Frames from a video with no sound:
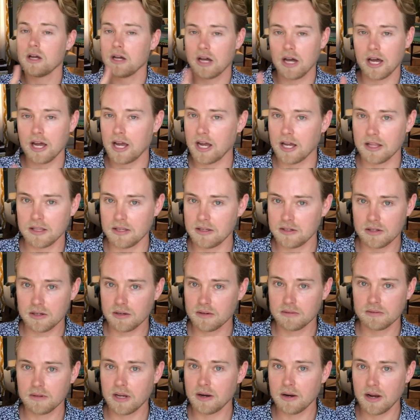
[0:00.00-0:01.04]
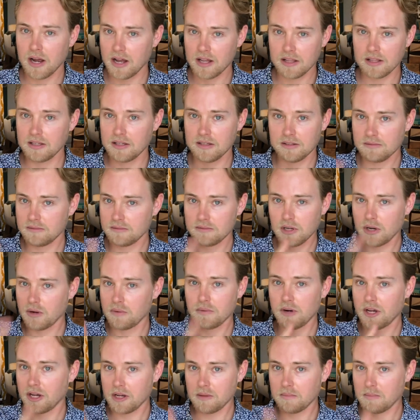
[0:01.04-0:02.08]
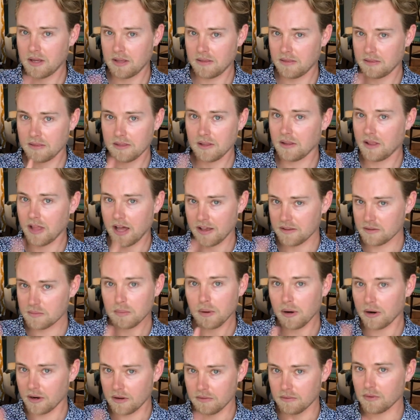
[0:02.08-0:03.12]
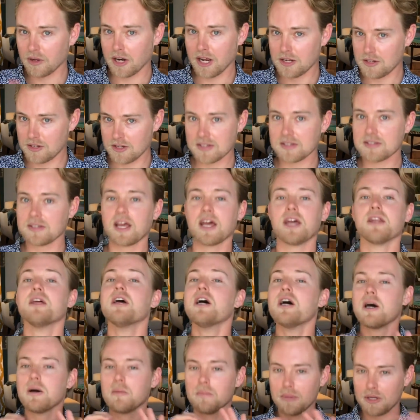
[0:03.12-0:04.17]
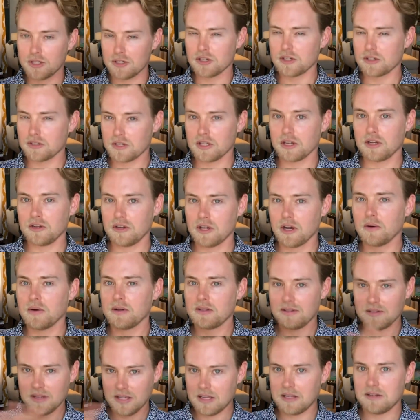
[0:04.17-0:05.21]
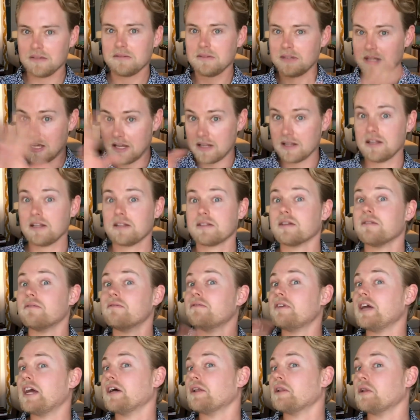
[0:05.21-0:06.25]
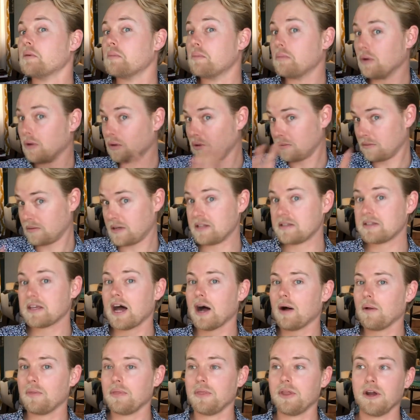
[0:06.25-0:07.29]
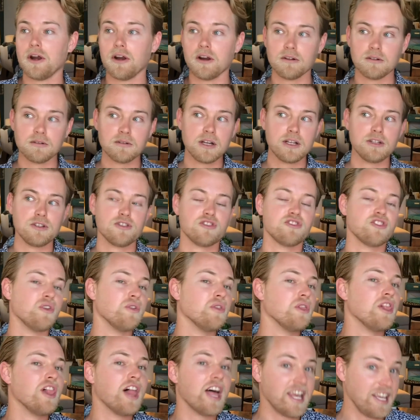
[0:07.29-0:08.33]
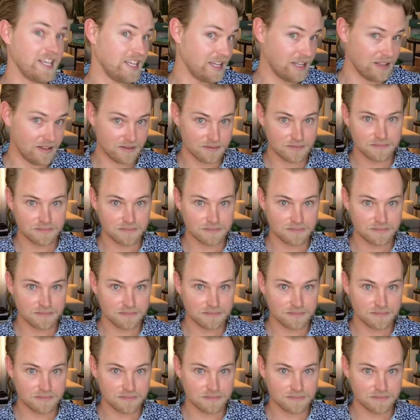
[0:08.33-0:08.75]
I highly don't recommend the last part of what I just said, but just so you know, it's available. It's out there. I just don't like it.